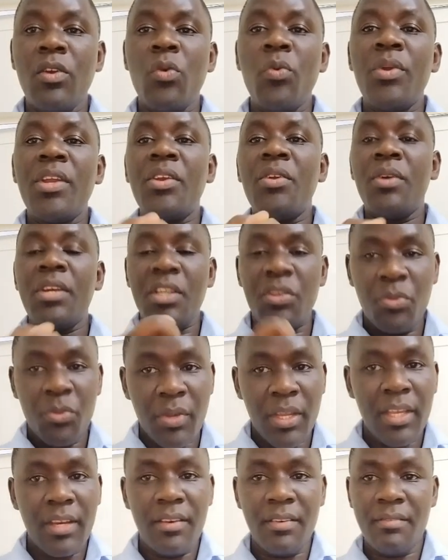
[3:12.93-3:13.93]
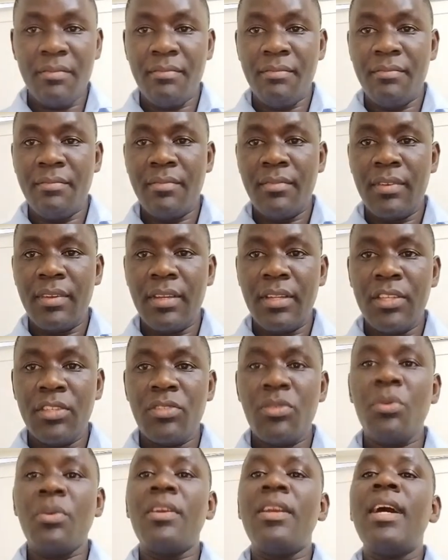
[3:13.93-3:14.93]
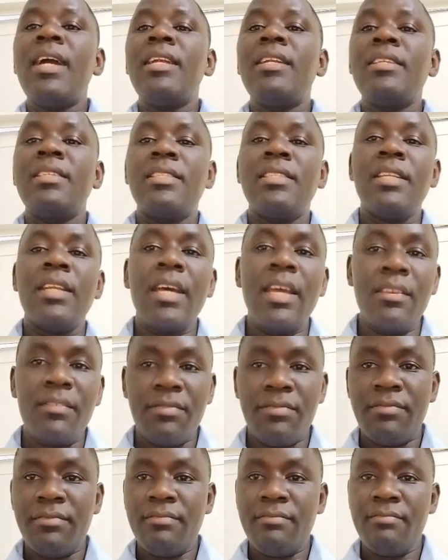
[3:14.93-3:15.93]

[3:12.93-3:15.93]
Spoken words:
we don't win. So that is life.